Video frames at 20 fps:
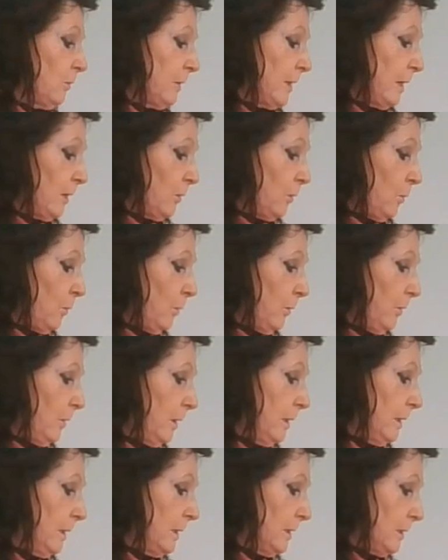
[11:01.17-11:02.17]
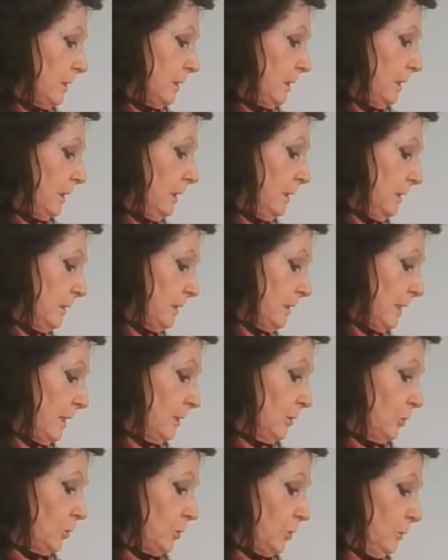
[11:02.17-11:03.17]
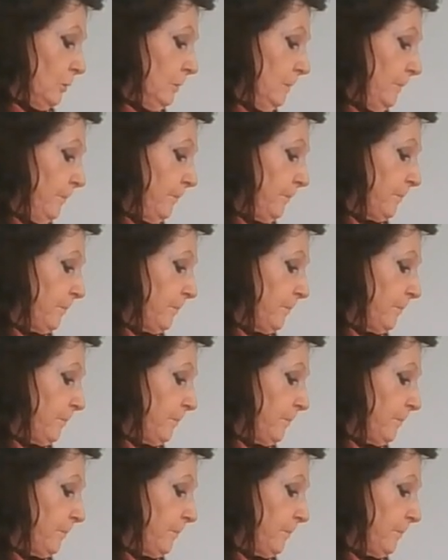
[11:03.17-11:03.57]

that is essential.